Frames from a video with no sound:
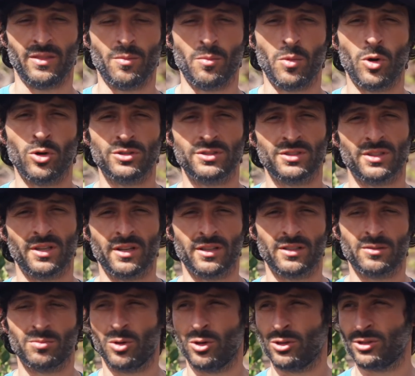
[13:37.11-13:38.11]
the most sun
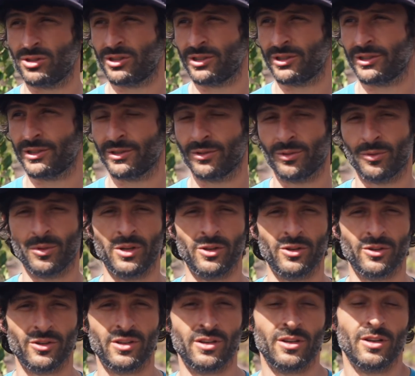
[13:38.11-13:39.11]
exposure when
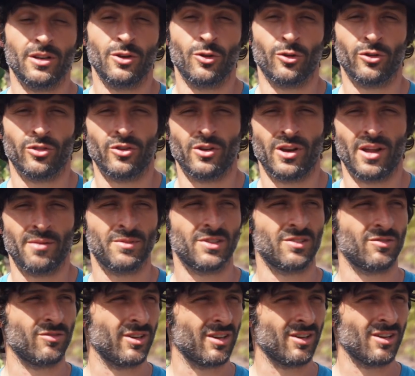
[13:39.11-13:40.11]
you're in northern
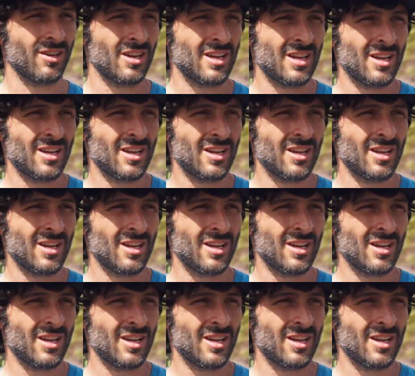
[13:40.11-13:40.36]
hemisphere.